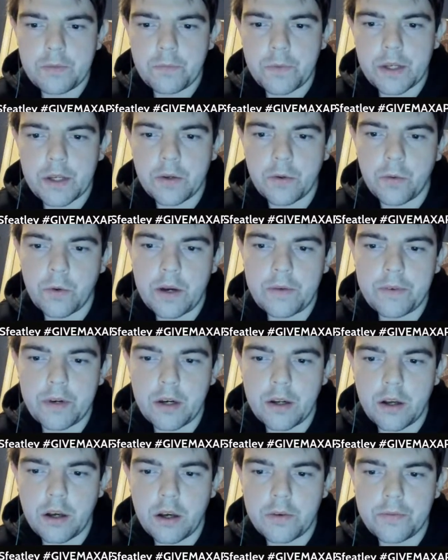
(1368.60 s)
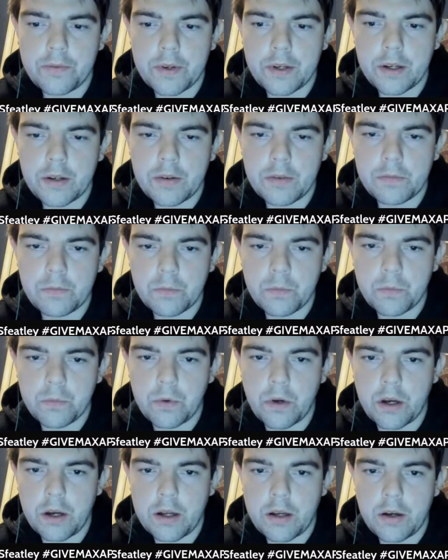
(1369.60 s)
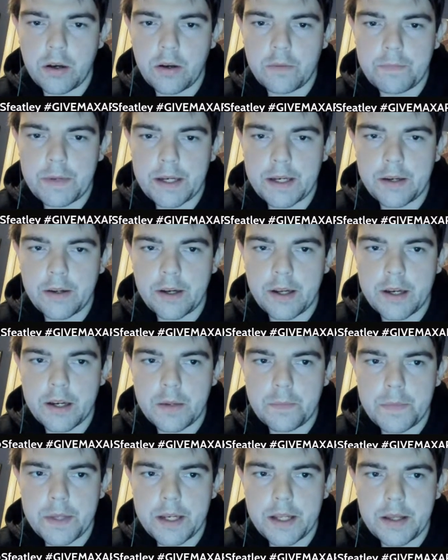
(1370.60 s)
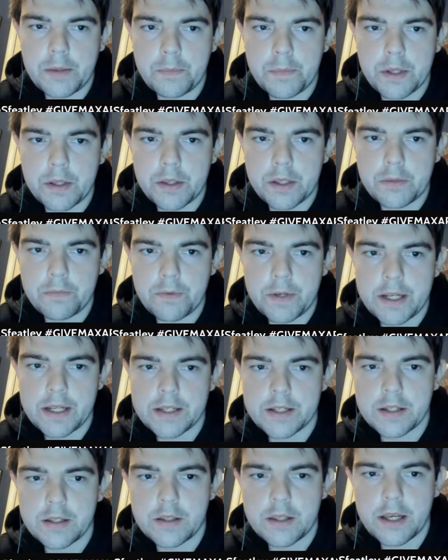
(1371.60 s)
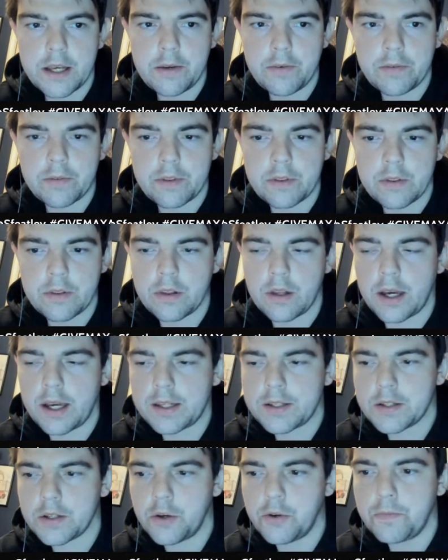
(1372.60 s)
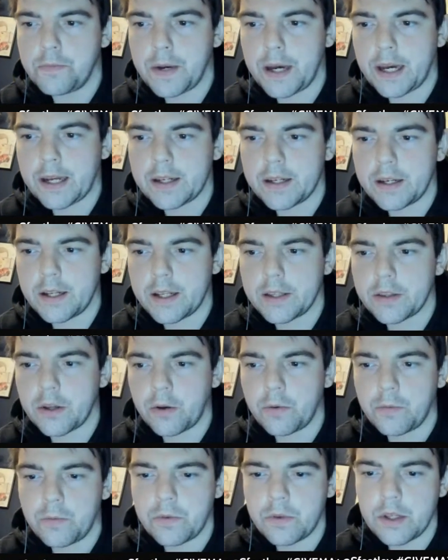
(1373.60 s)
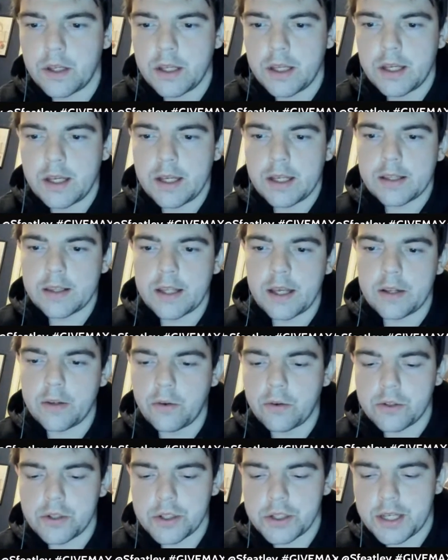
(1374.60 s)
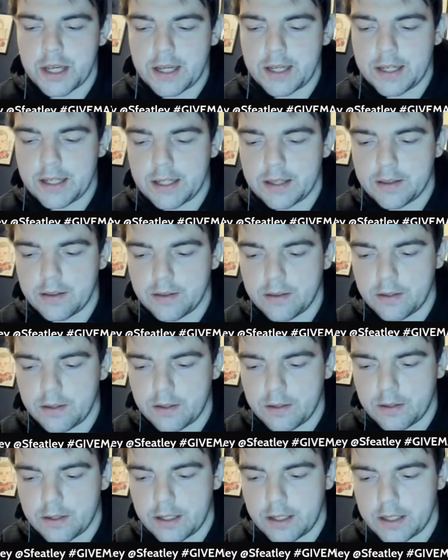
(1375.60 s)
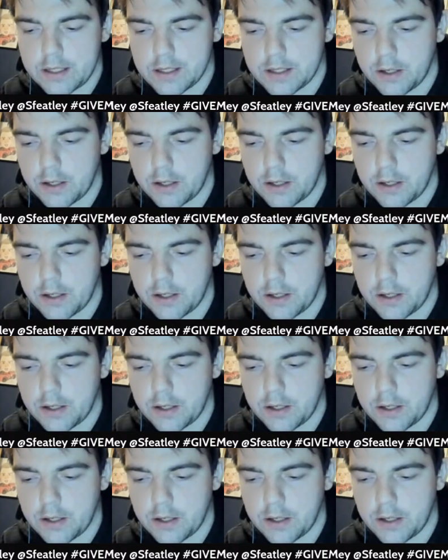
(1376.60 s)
we can all have a laugh at what Man United in a minute, but the reason they're like so bad and they're not settling. It's